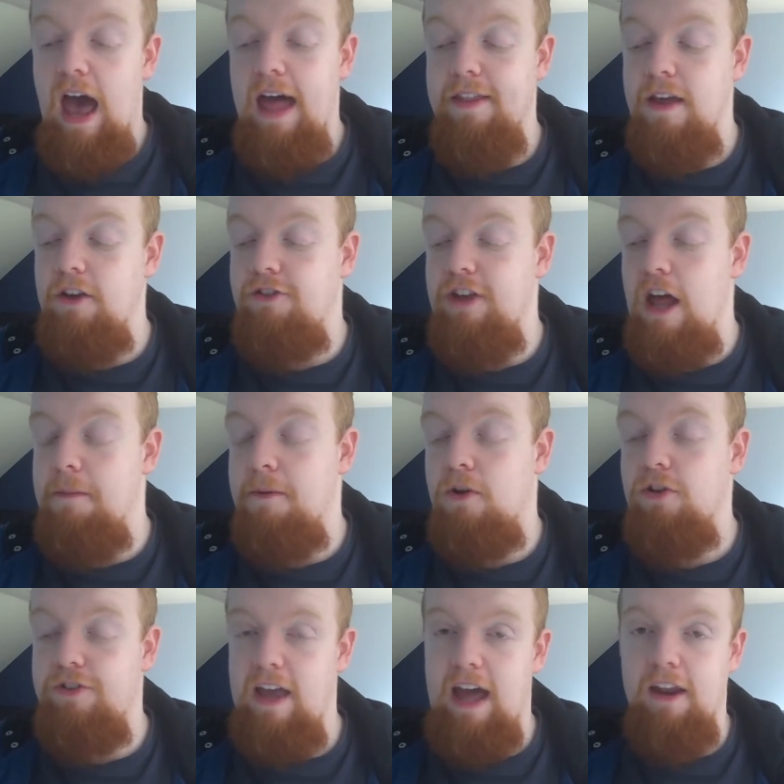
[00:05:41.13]
And they said
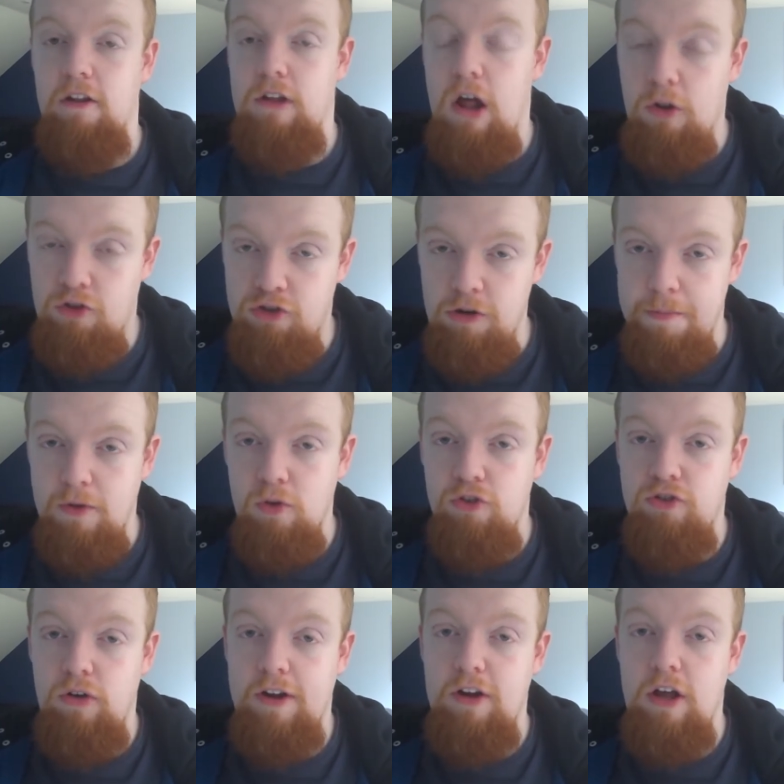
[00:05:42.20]
because they had a lot of trouble
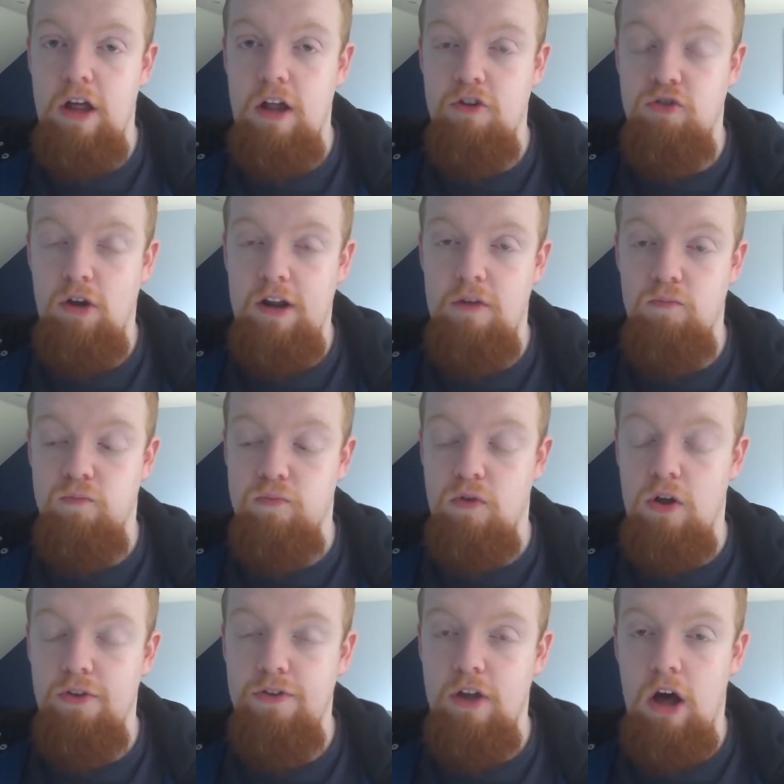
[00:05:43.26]
trying to trying to
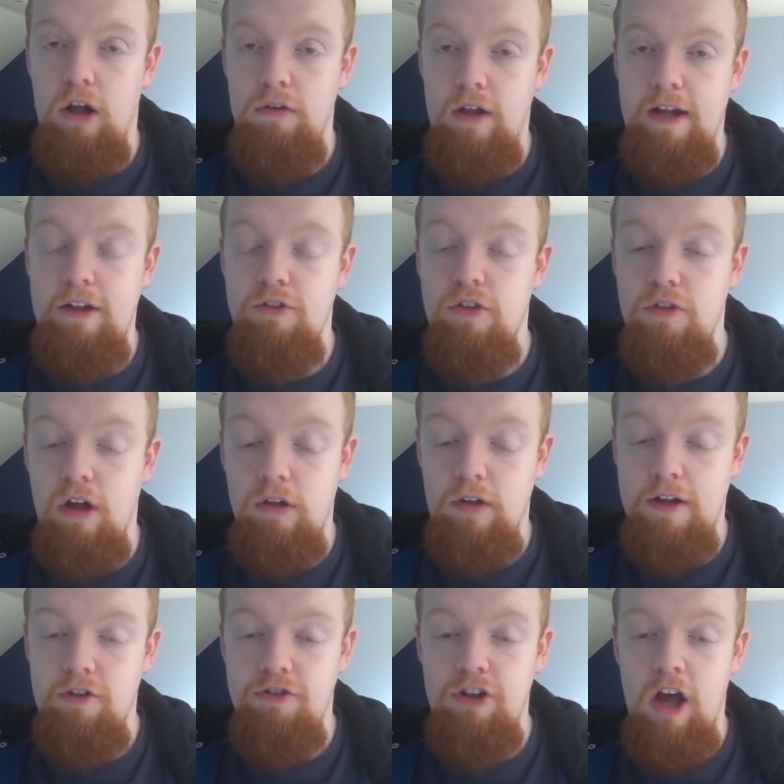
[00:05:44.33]
run online
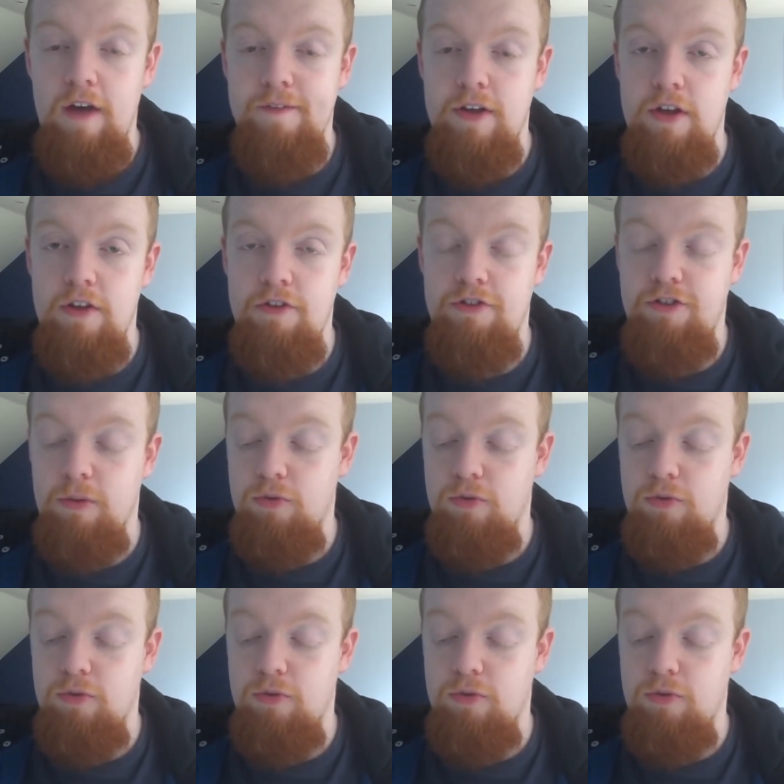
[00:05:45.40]
online servers.